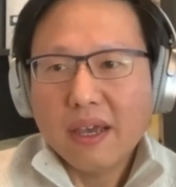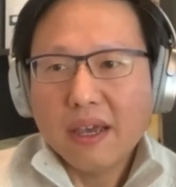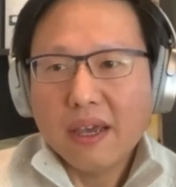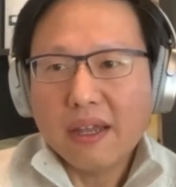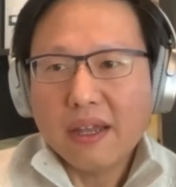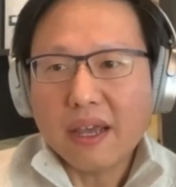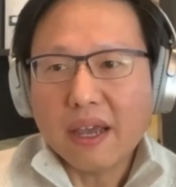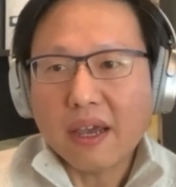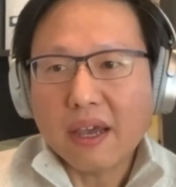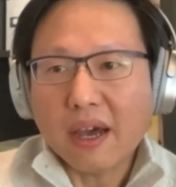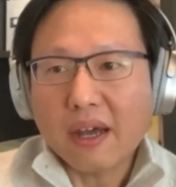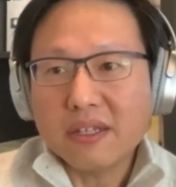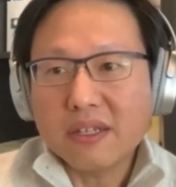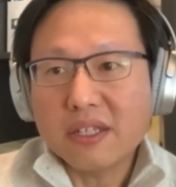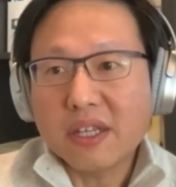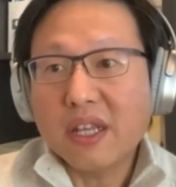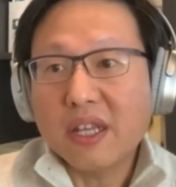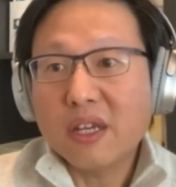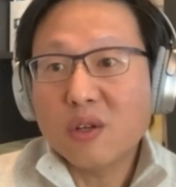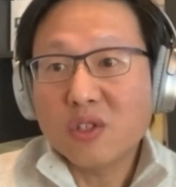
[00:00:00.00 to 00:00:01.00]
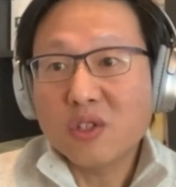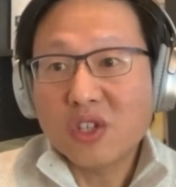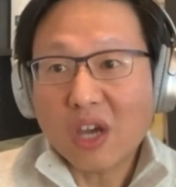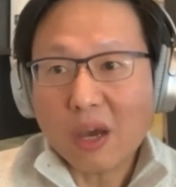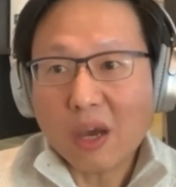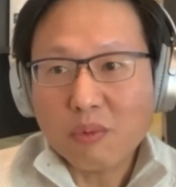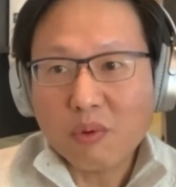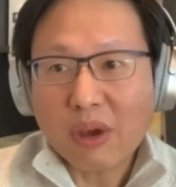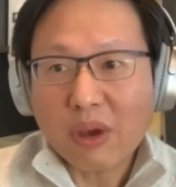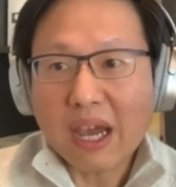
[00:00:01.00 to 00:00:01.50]
And I got a San Diego
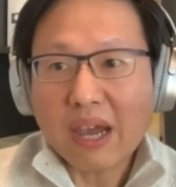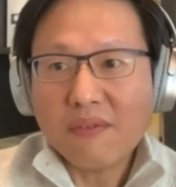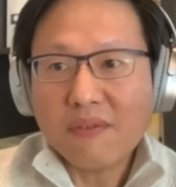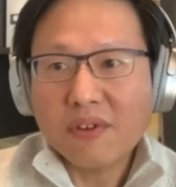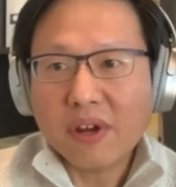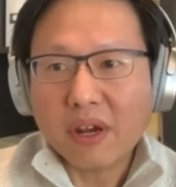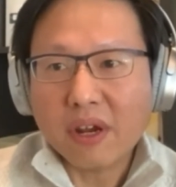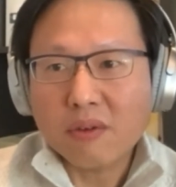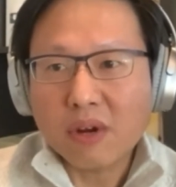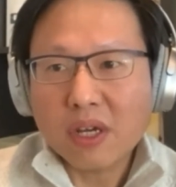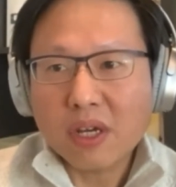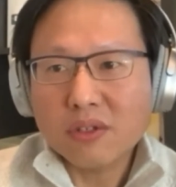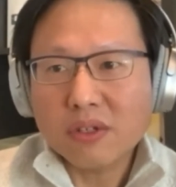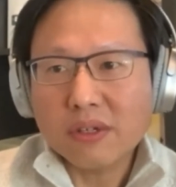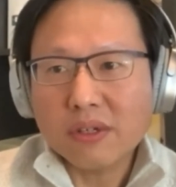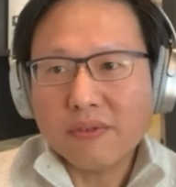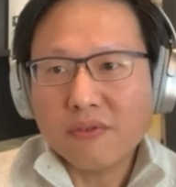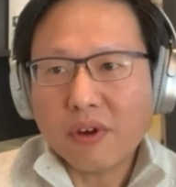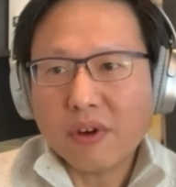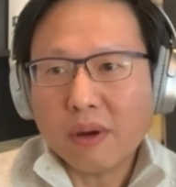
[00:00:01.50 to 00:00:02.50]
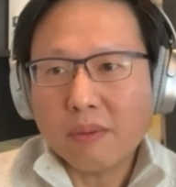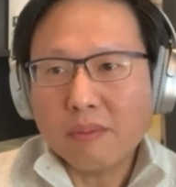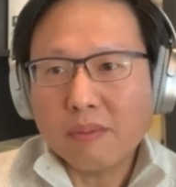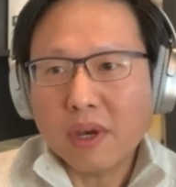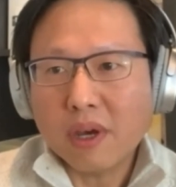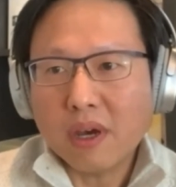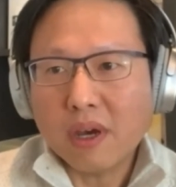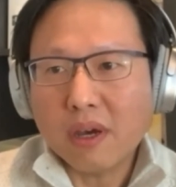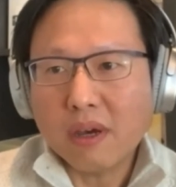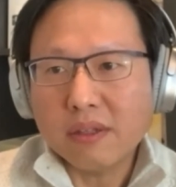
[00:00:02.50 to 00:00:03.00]
job right after I graduated from
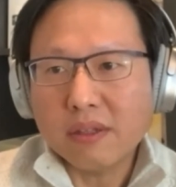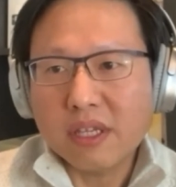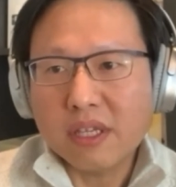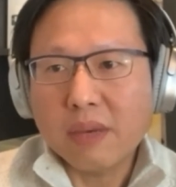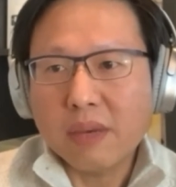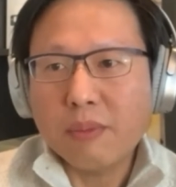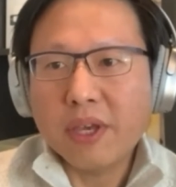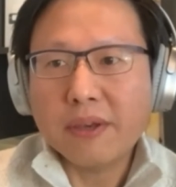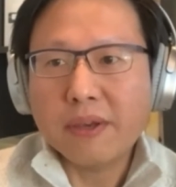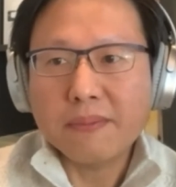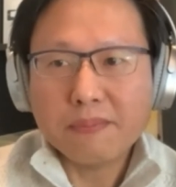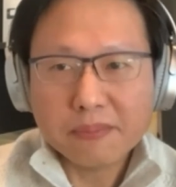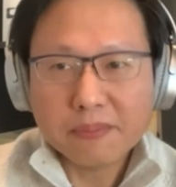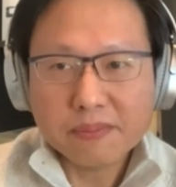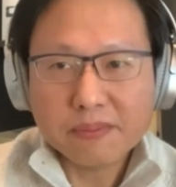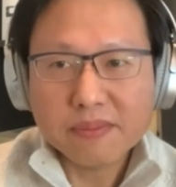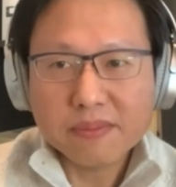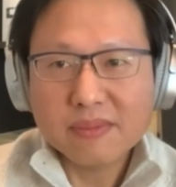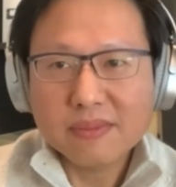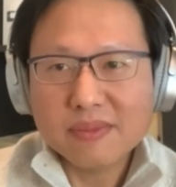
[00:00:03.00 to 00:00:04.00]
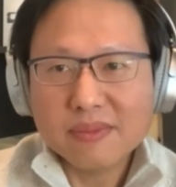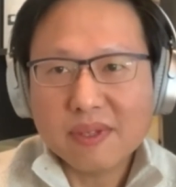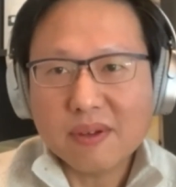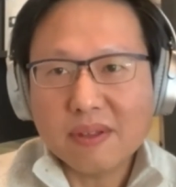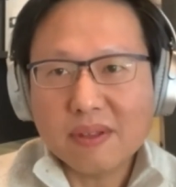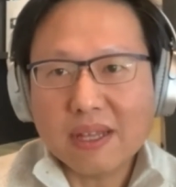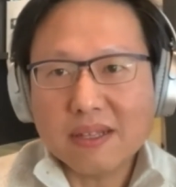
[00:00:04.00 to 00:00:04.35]
DMA. So